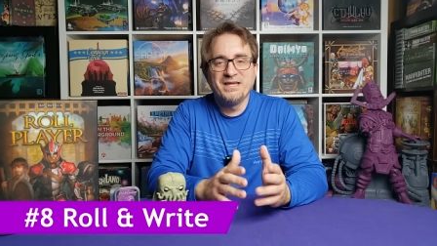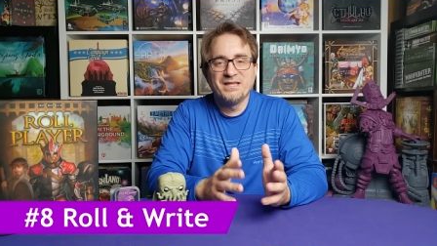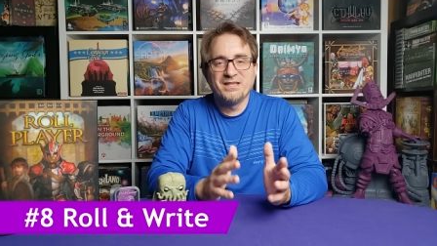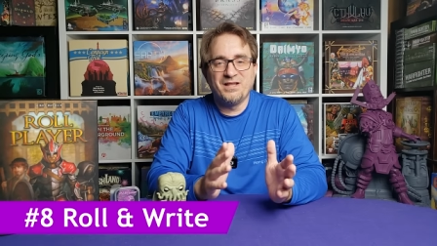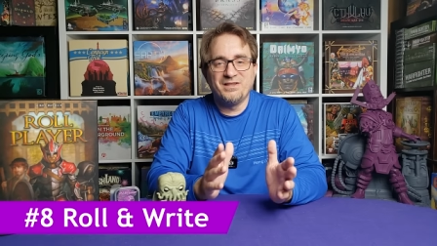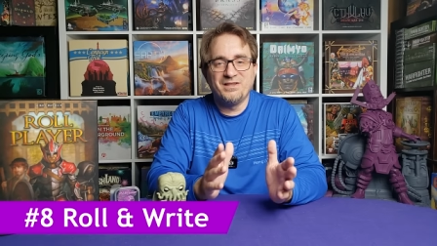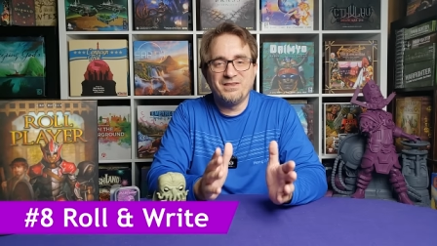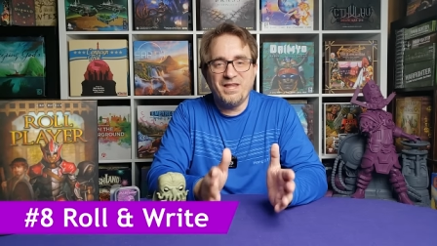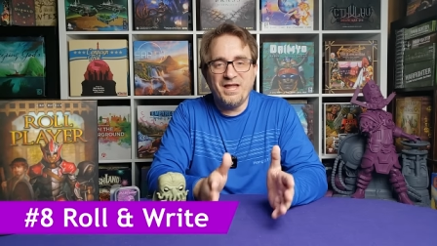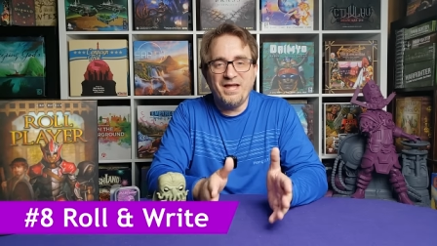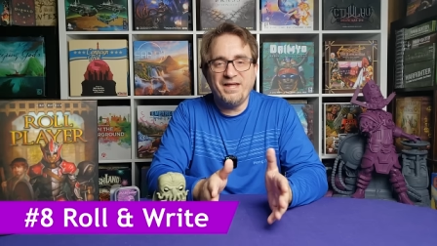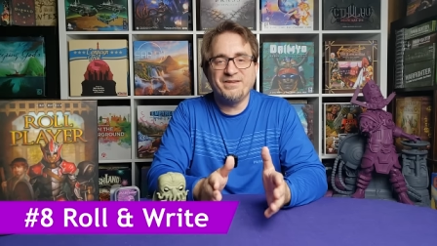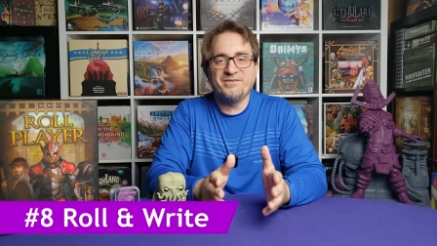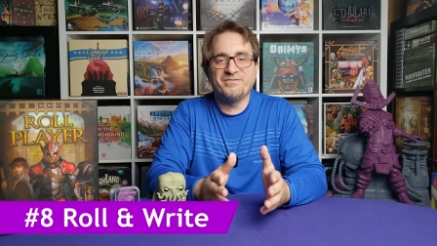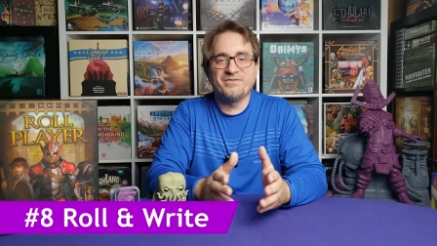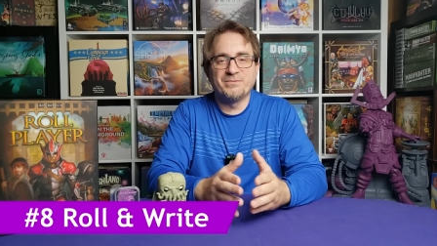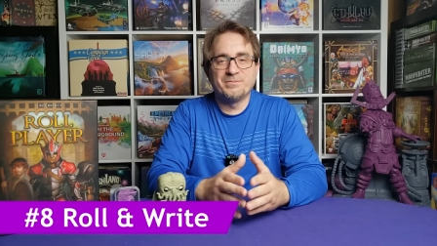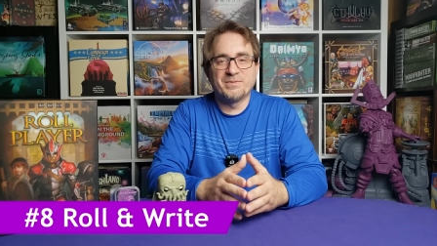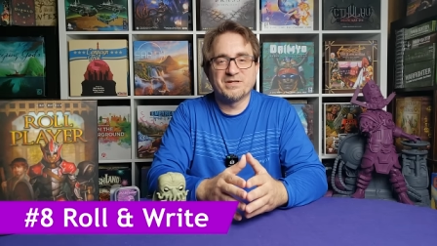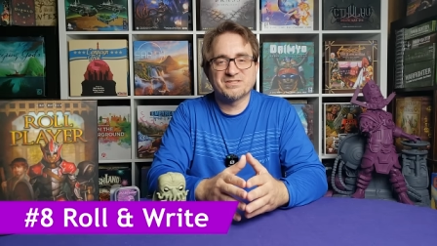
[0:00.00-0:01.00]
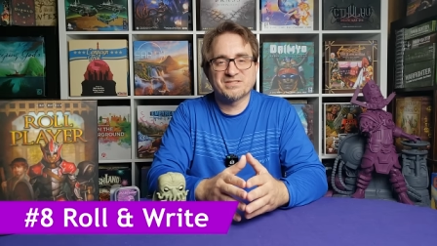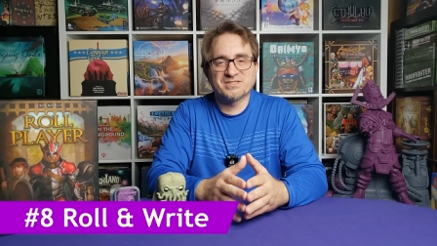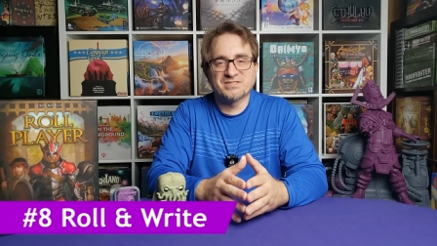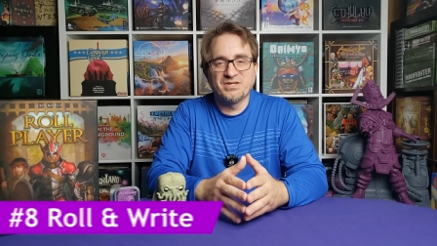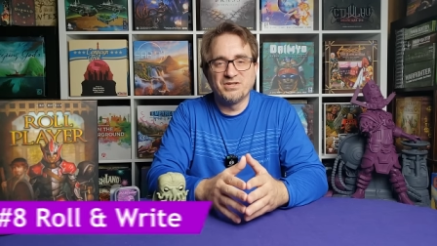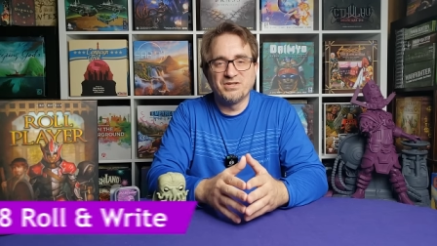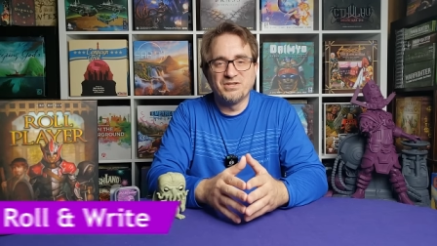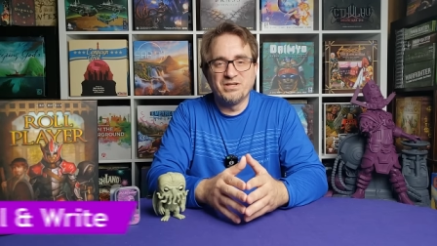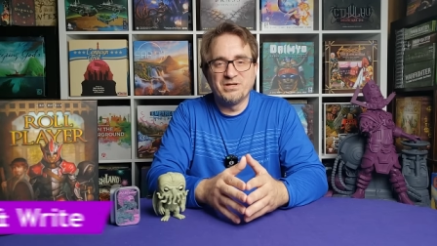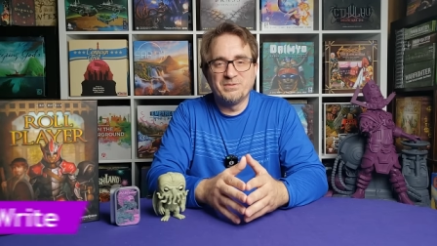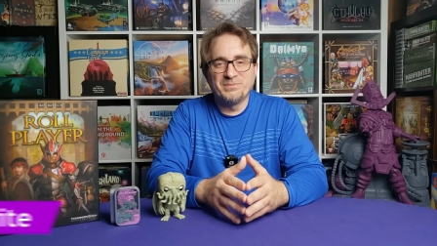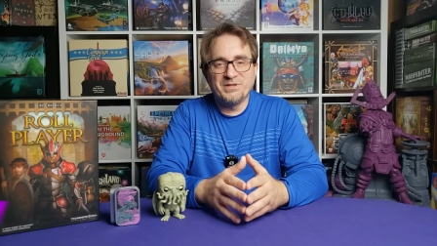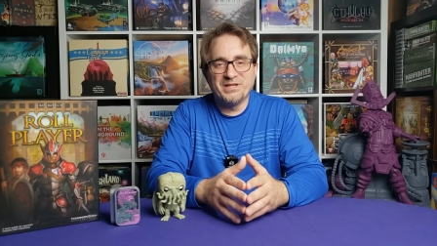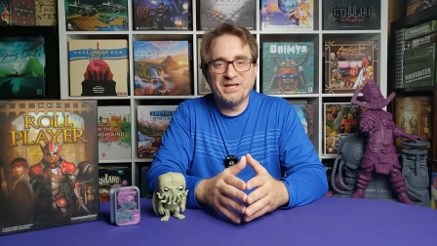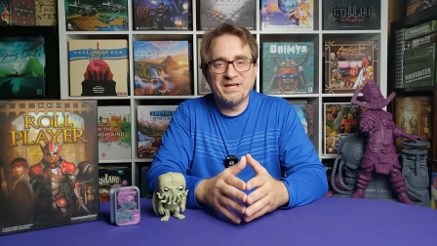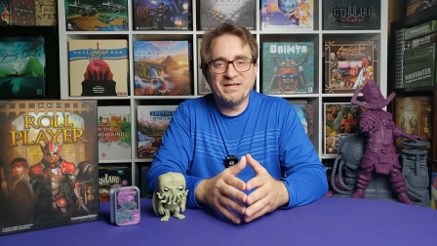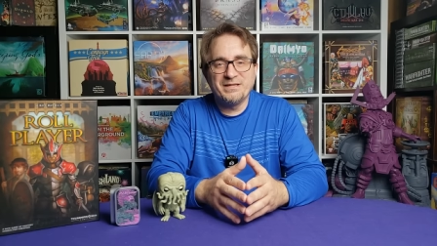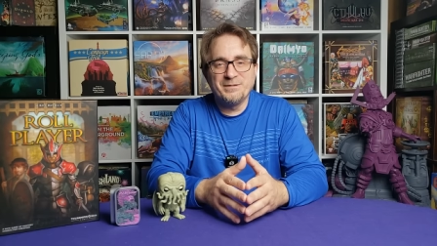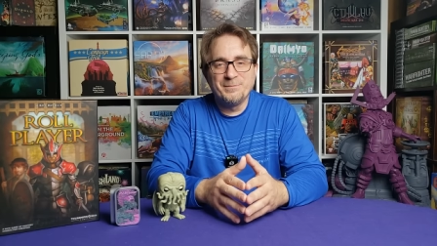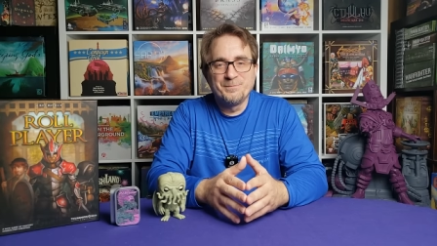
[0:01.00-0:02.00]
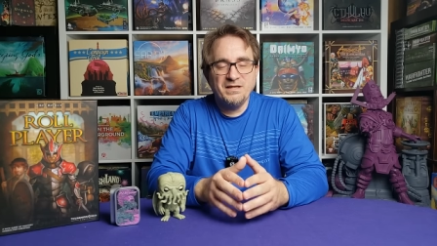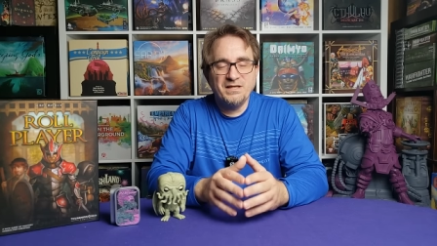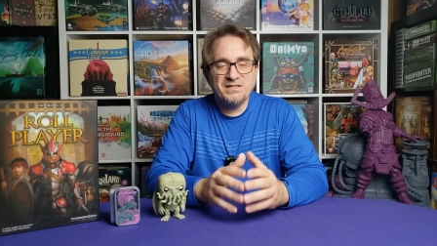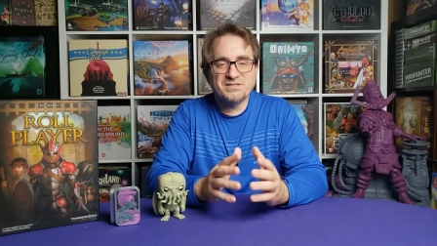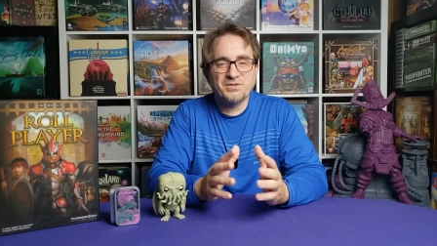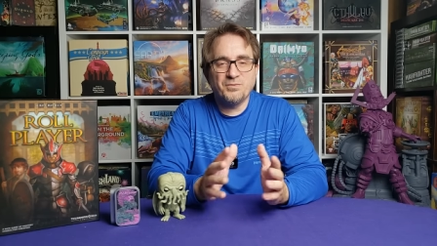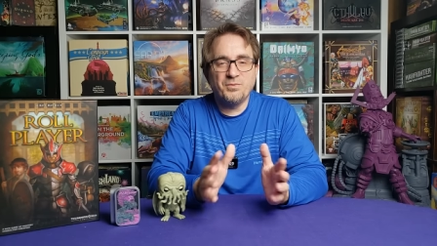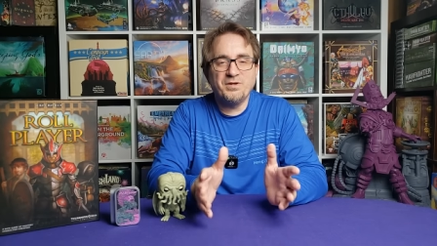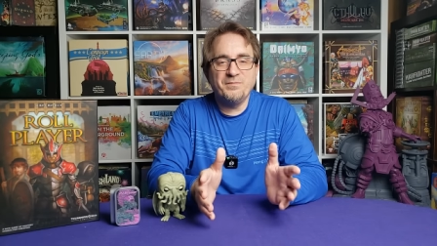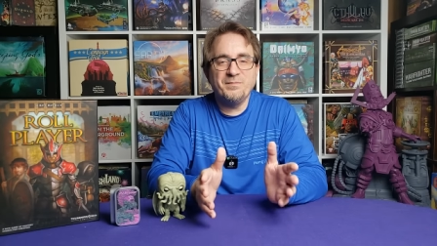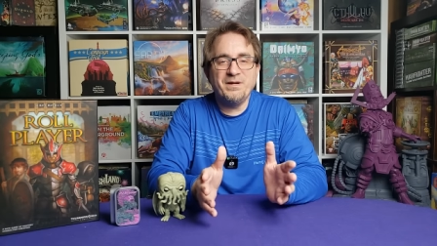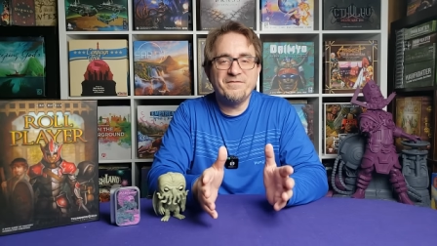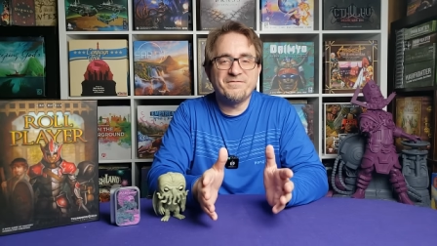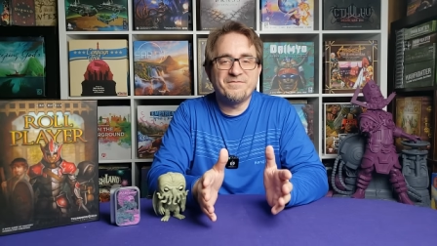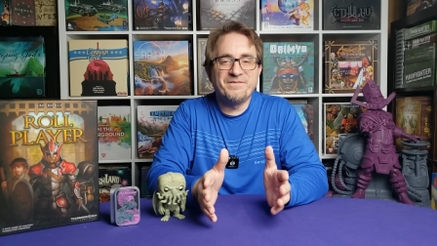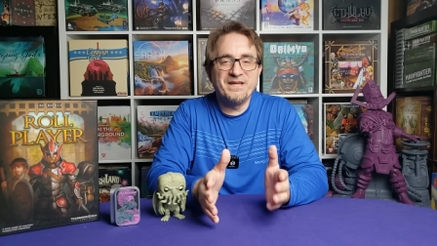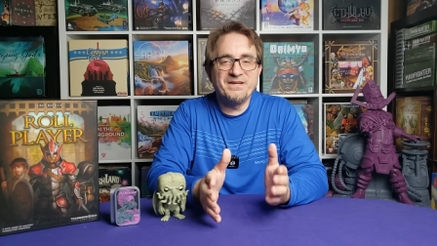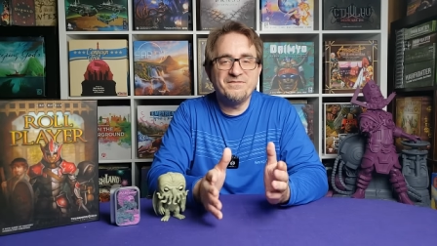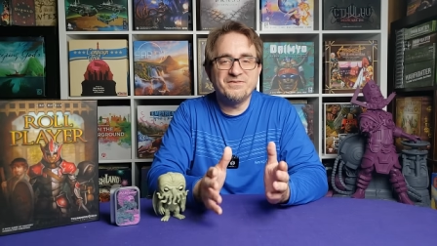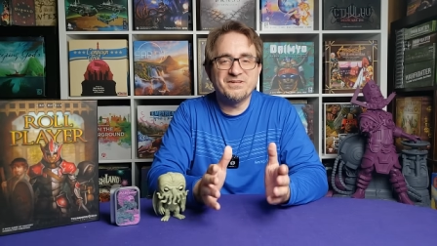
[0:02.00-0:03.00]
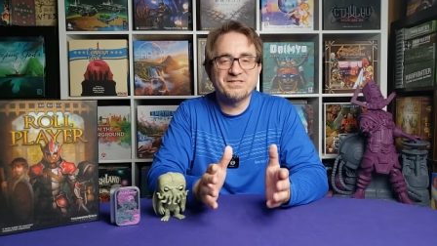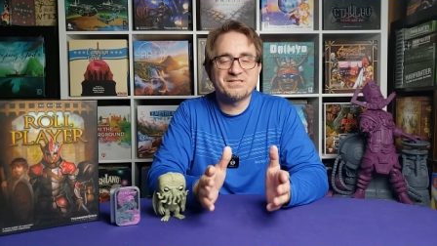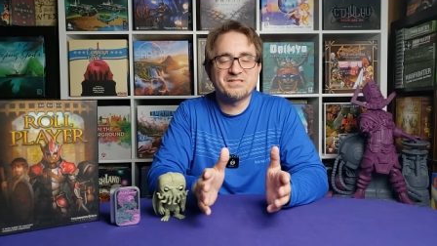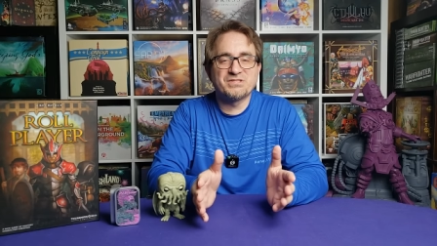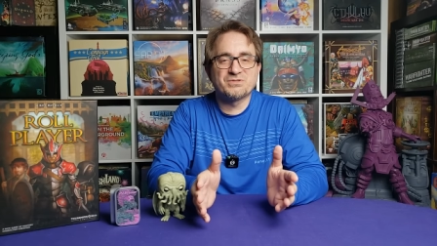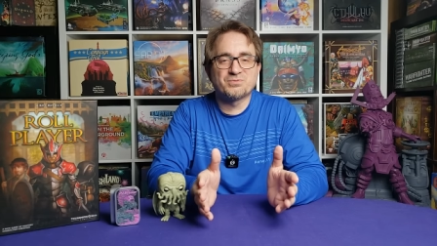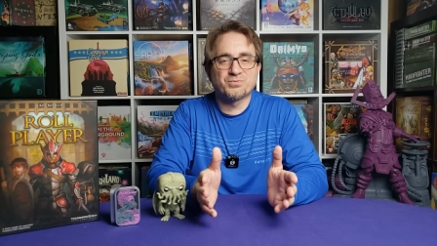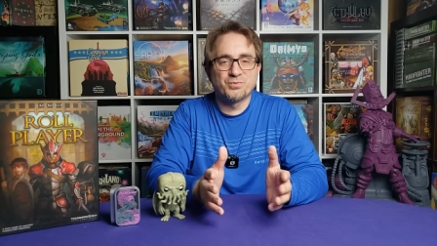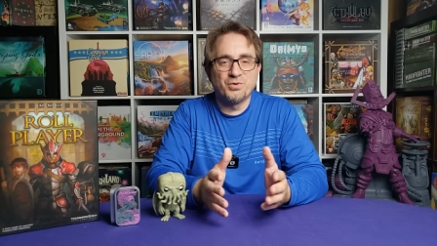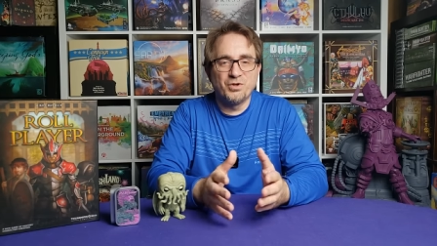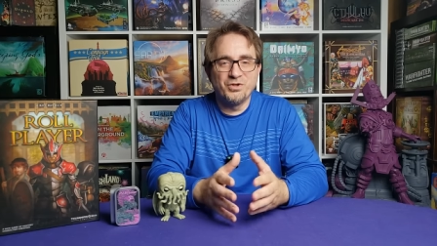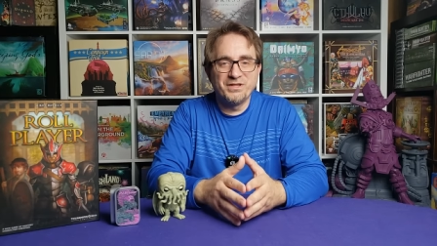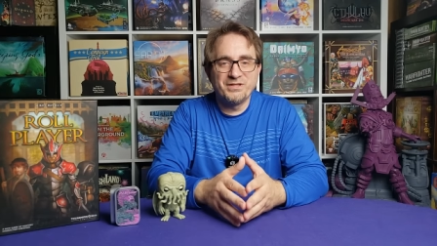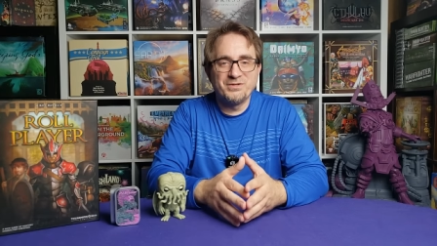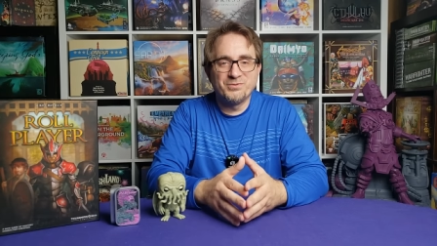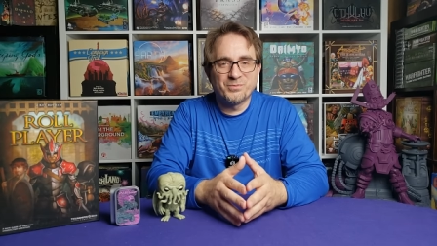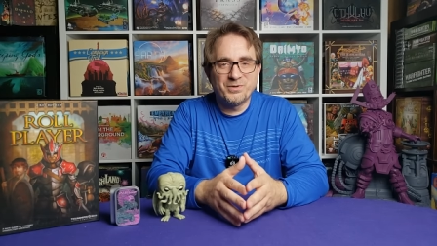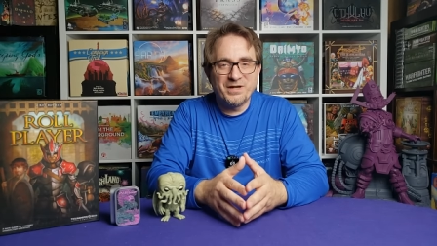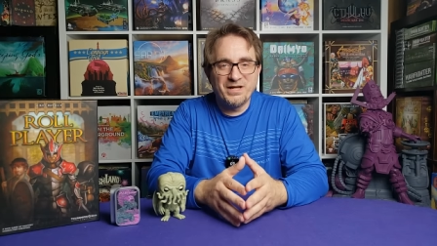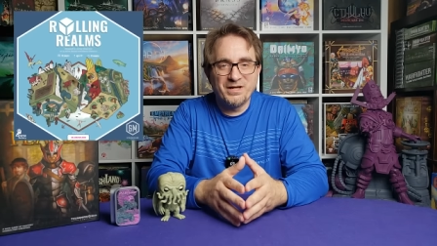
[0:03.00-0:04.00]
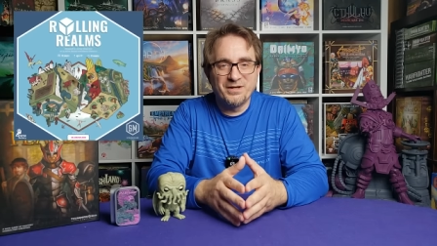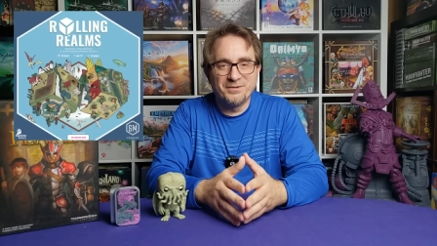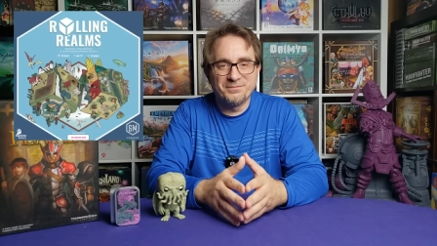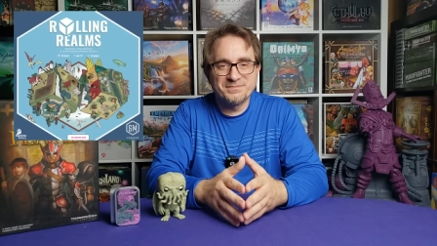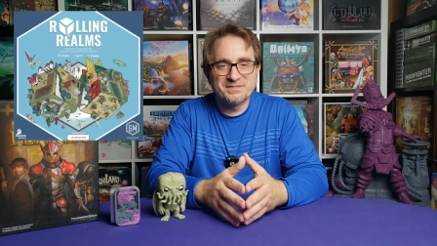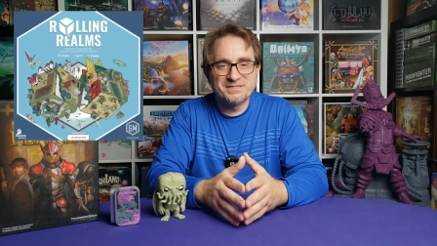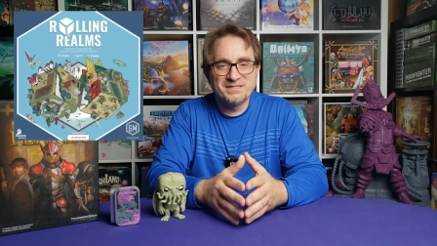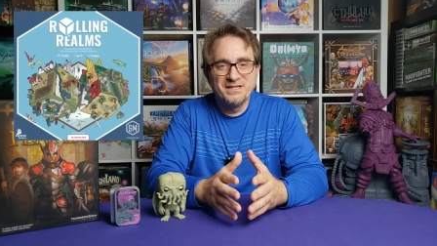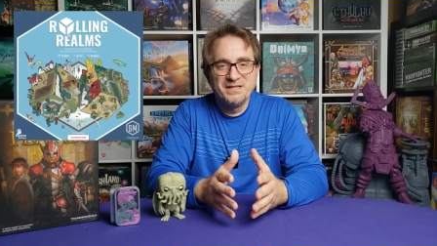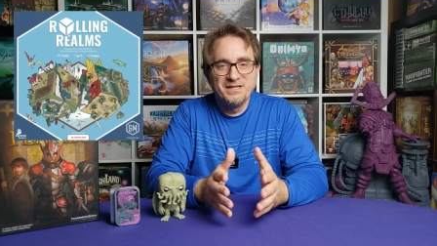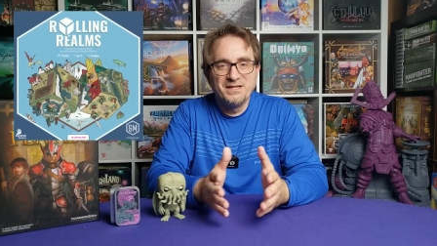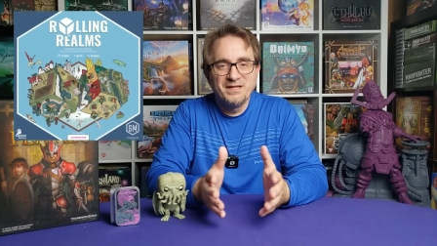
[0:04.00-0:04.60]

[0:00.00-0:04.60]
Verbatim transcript: A lot of them are solo play. And so one of my favorites is Rolling Realms